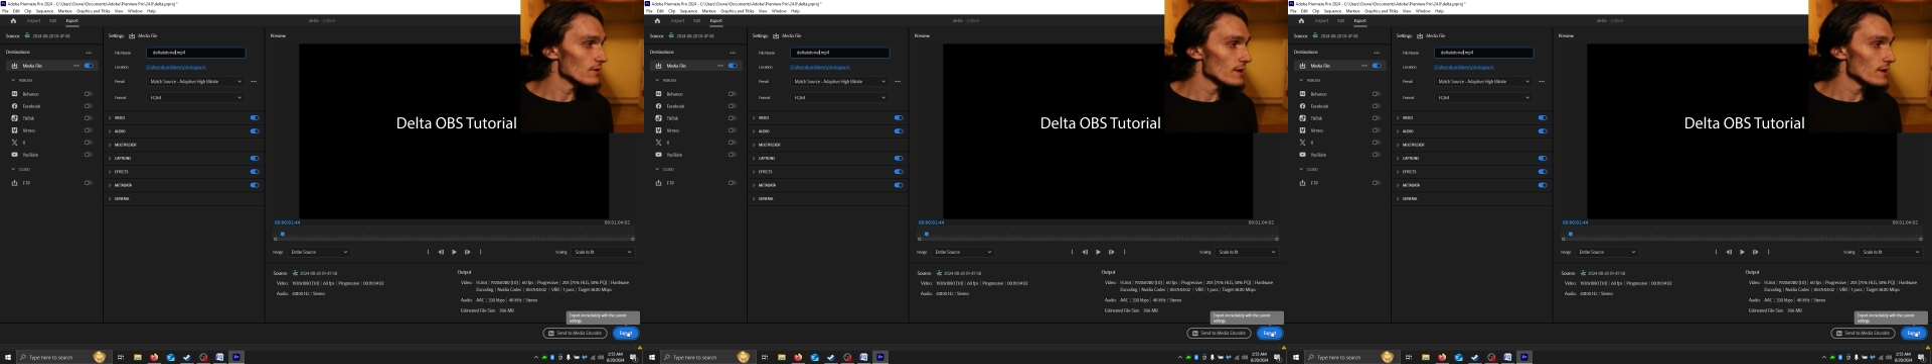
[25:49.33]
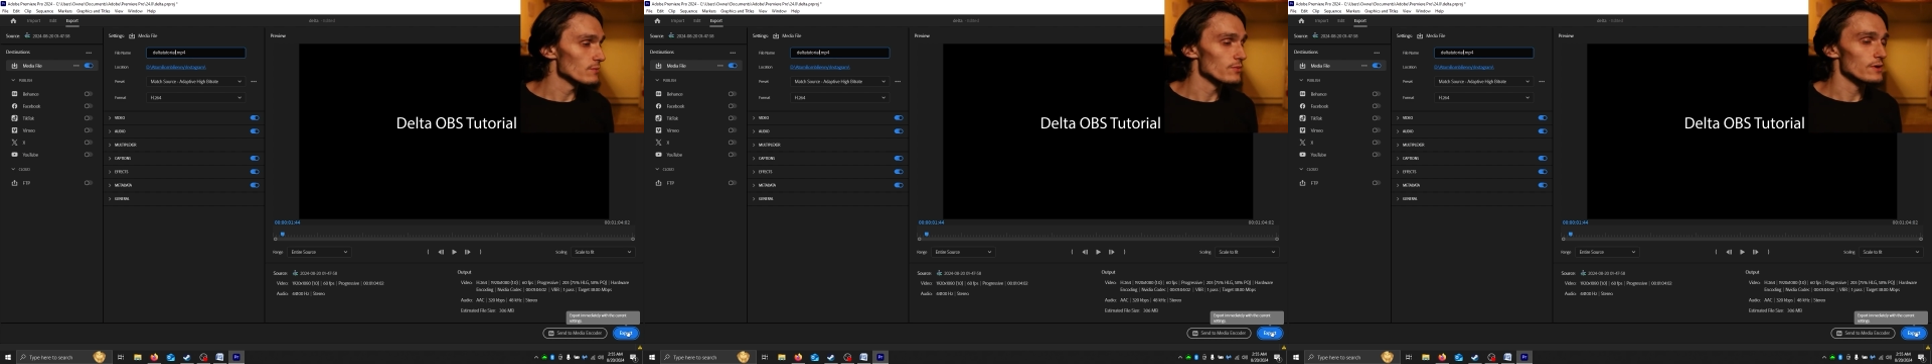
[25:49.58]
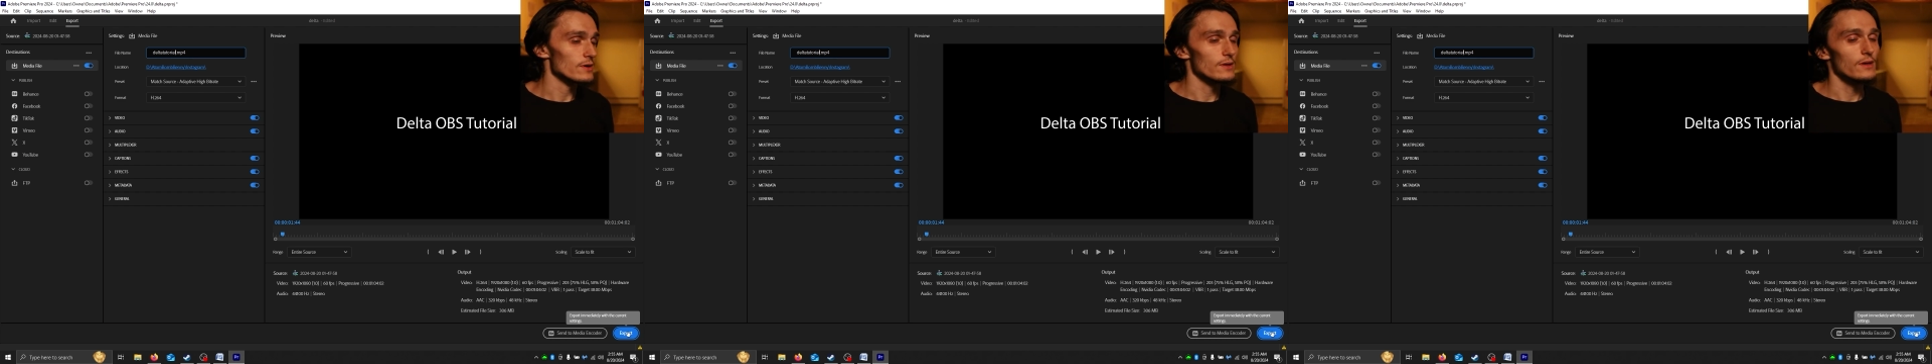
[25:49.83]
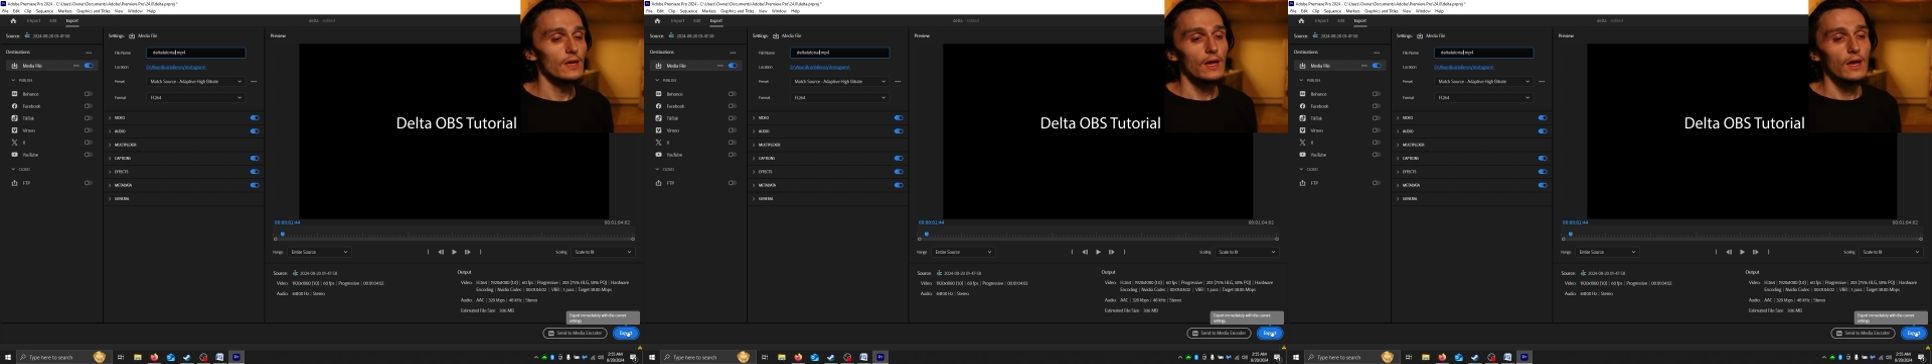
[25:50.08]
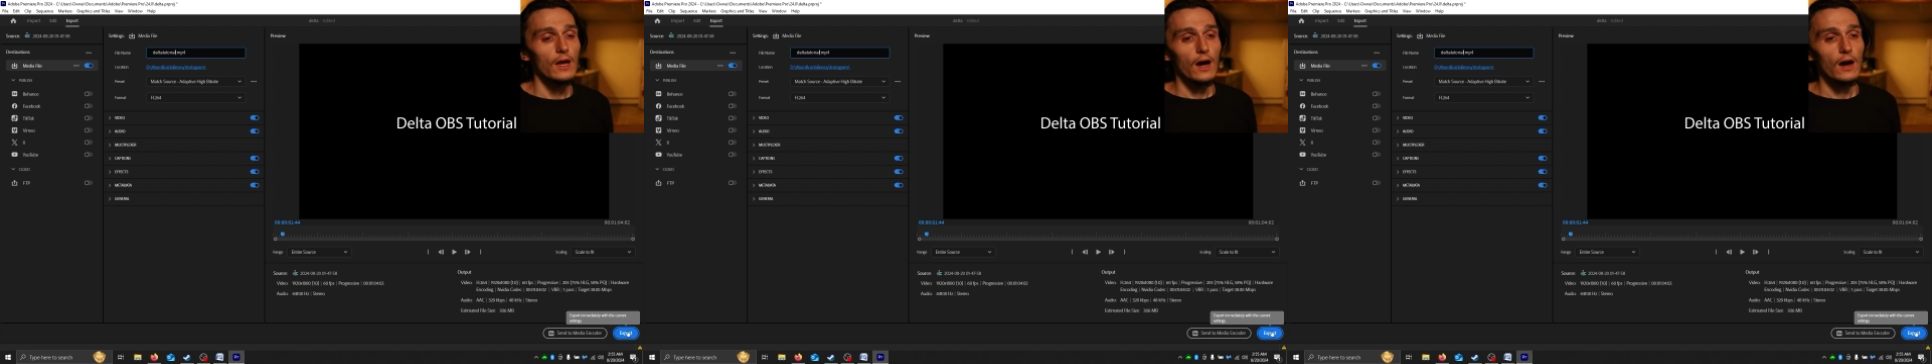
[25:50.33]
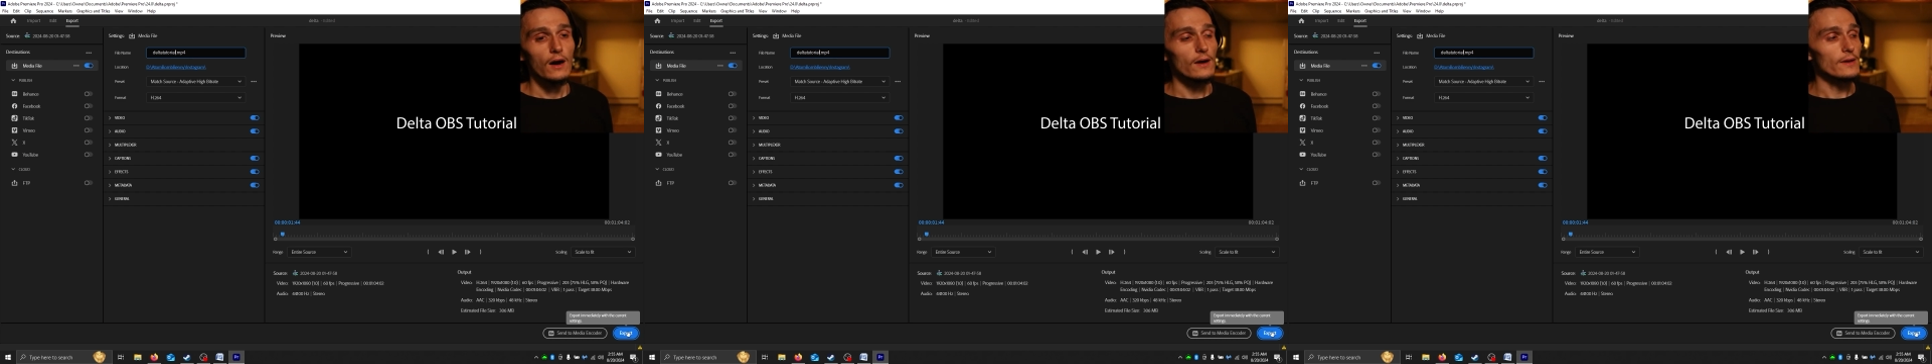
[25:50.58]
on it, but
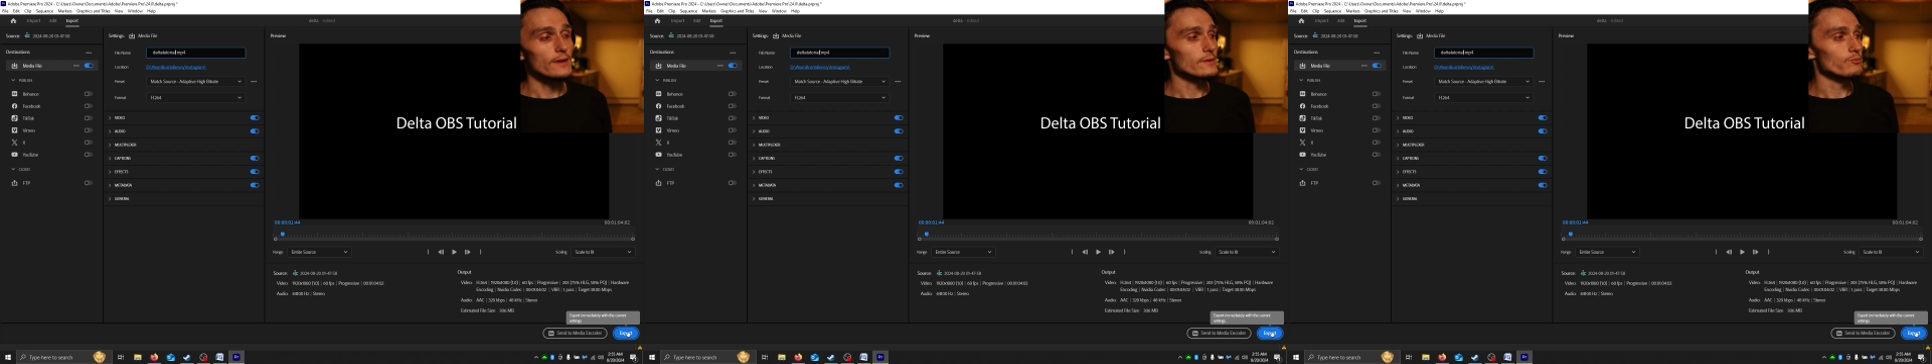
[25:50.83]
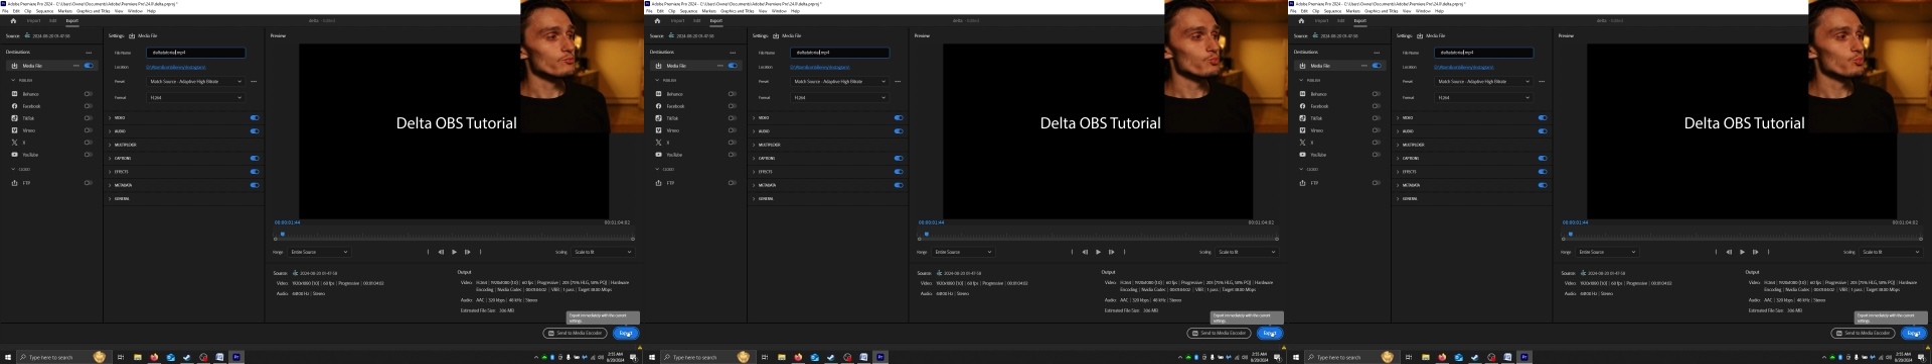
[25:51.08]
I